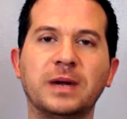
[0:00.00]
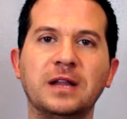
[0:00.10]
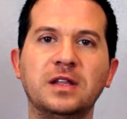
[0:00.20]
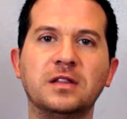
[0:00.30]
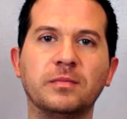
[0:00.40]
But
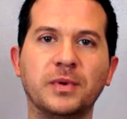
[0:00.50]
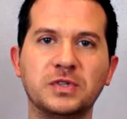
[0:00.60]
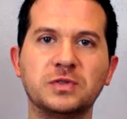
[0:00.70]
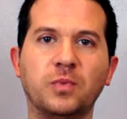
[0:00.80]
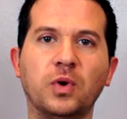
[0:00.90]
I think the
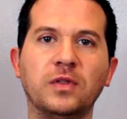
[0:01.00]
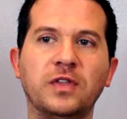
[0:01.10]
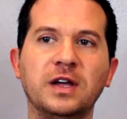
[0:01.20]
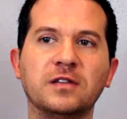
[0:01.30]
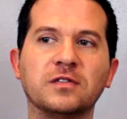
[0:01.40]
most important
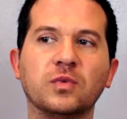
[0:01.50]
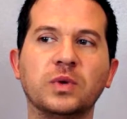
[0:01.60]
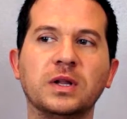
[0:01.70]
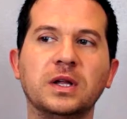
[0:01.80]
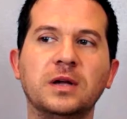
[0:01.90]
thing is to
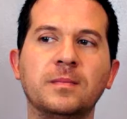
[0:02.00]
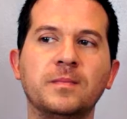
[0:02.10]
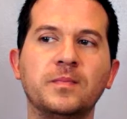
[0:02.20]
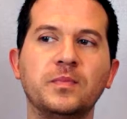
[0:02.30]
really